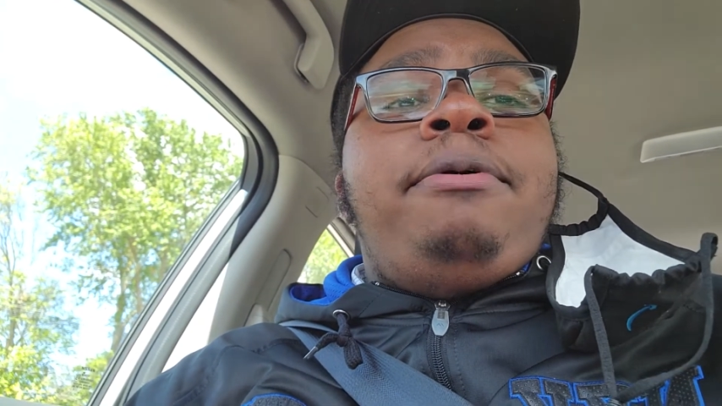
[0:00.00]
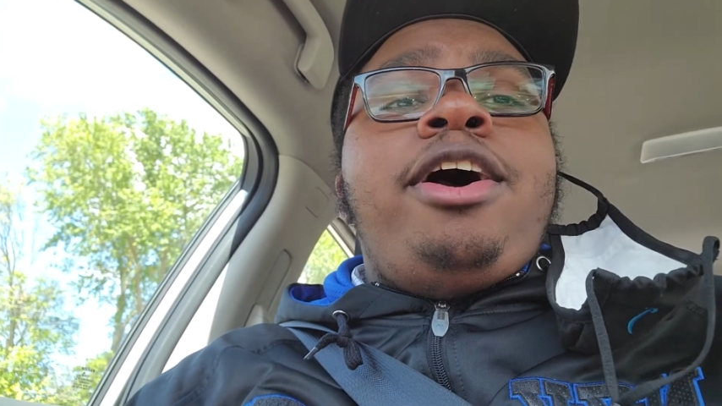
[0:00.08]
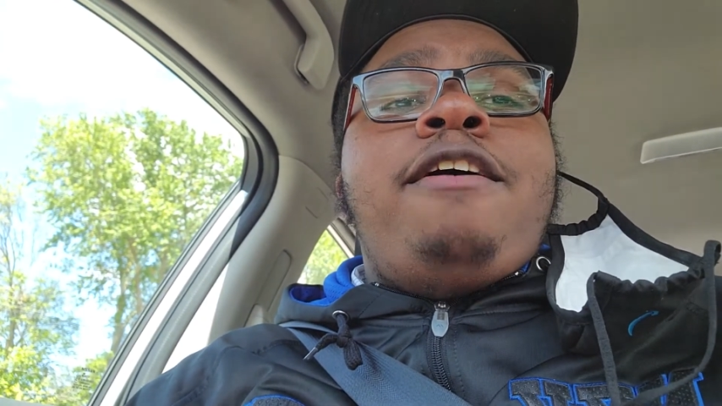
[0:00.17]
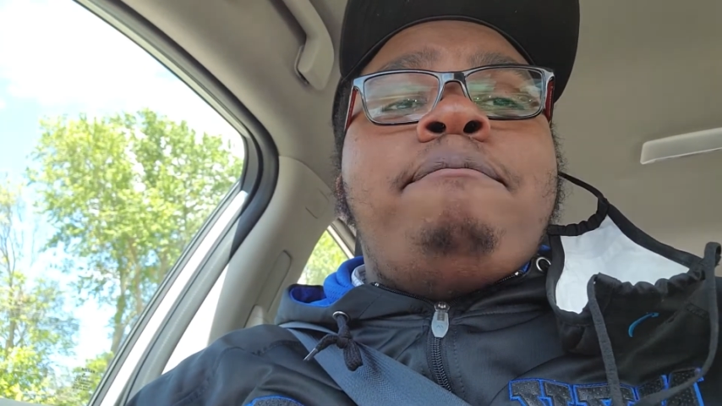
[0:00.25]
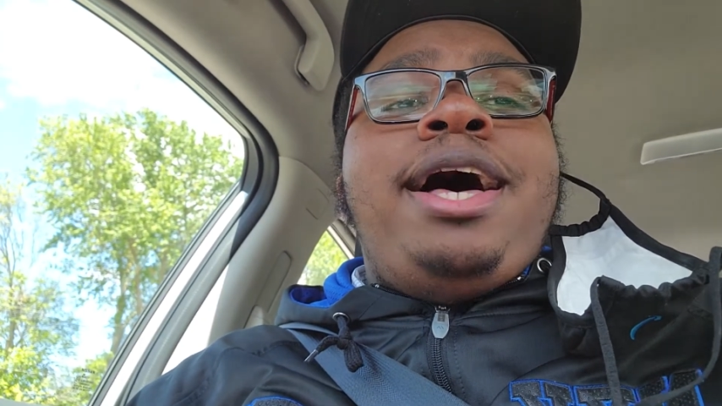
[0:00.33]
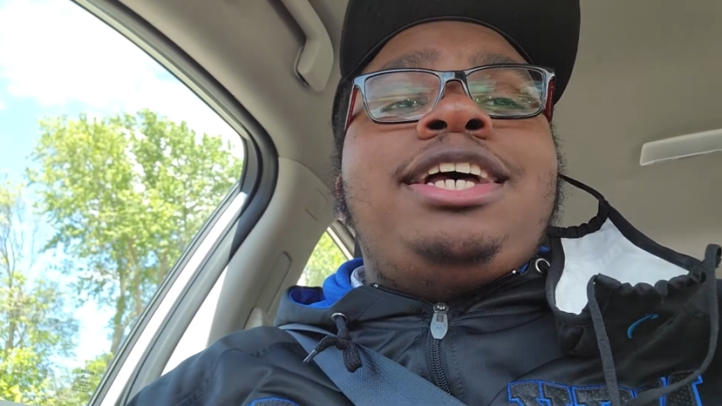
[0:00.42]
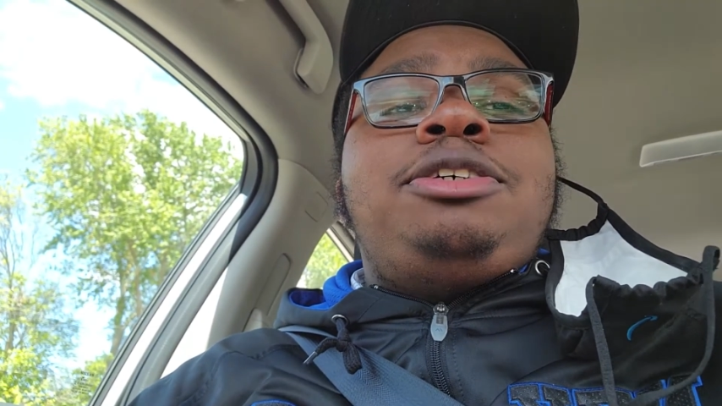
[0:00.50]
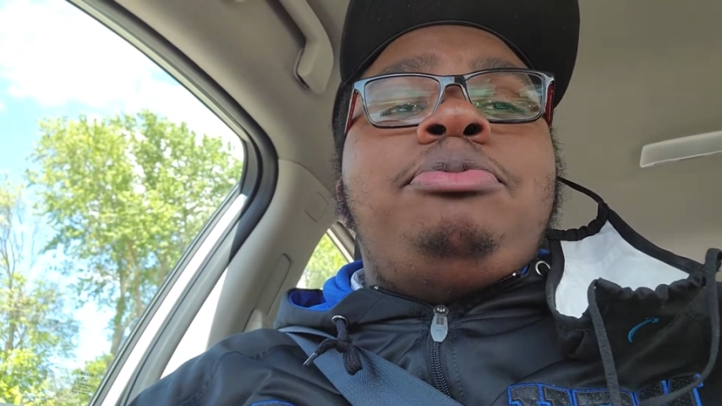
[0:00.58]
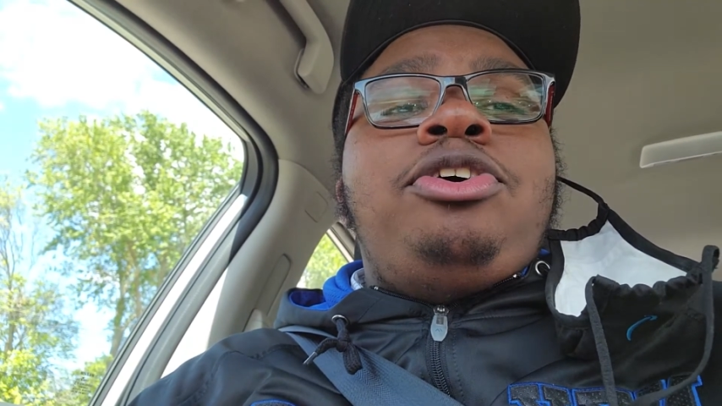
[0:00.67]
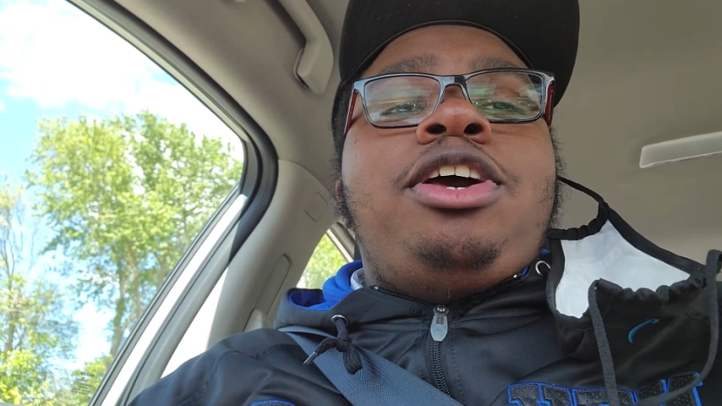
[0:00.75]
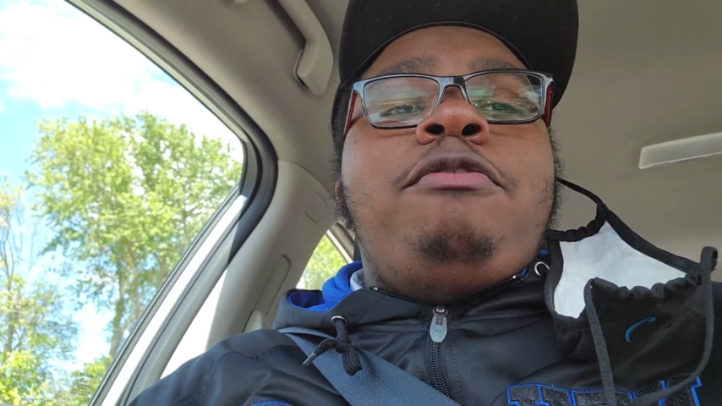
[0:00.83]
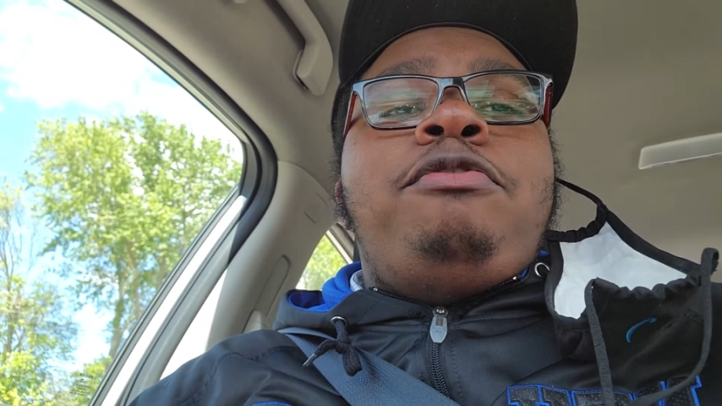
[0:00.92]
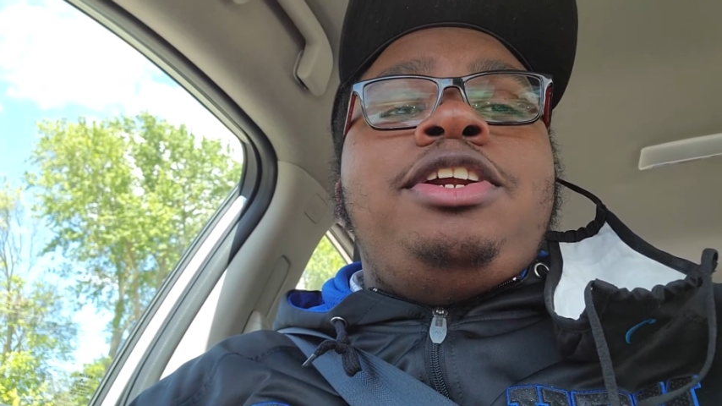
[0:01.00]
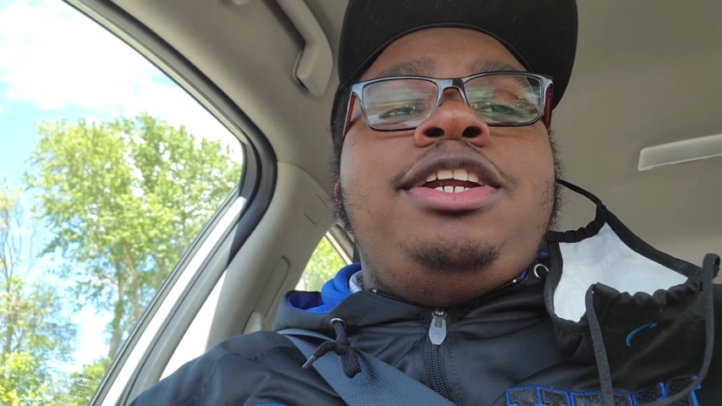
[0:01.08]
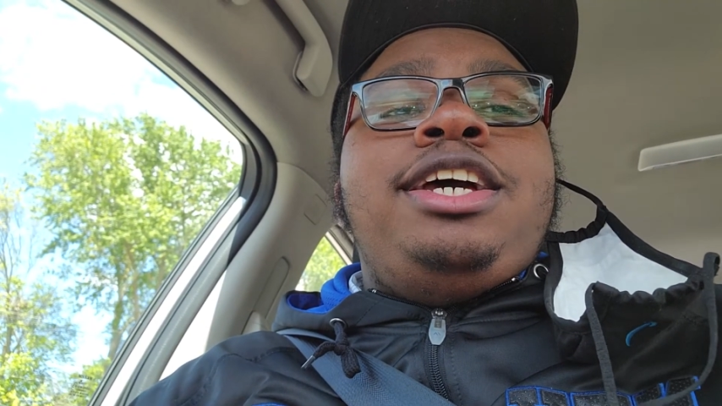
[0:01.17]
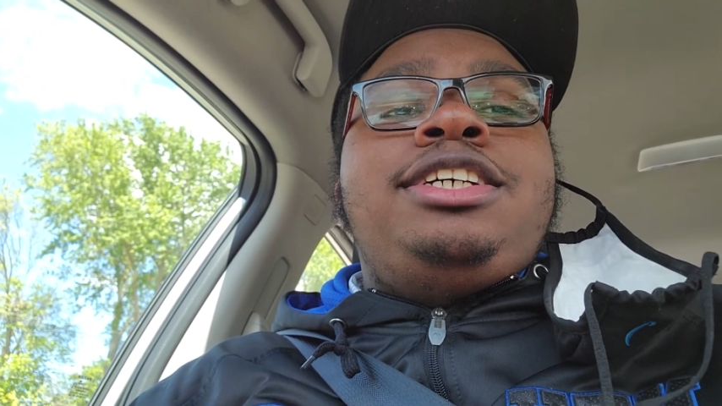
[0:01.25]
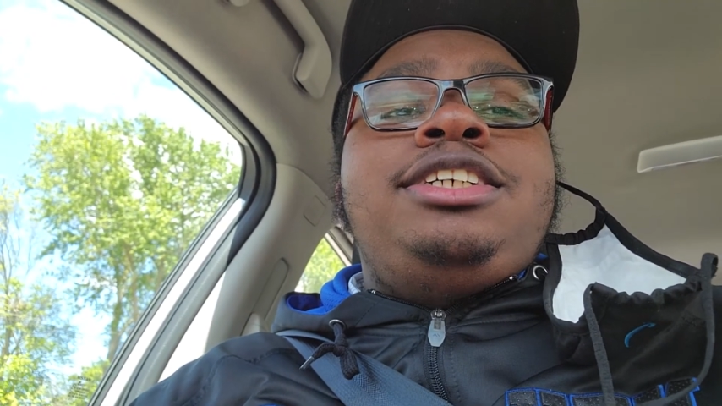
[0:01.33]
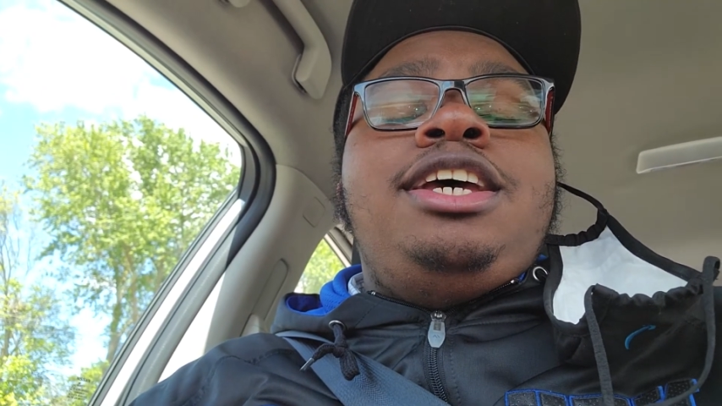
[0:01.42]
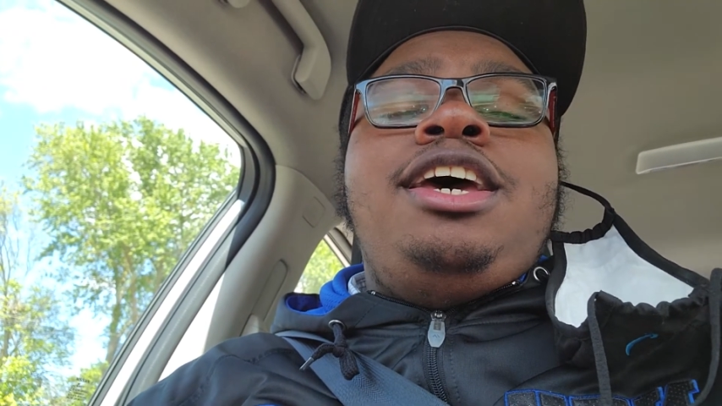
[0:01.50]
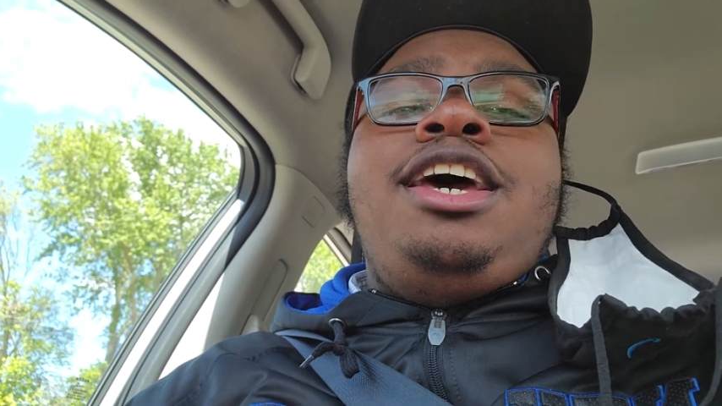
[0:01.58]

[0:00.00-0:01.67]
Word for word: playoff basketball again for the Knicks.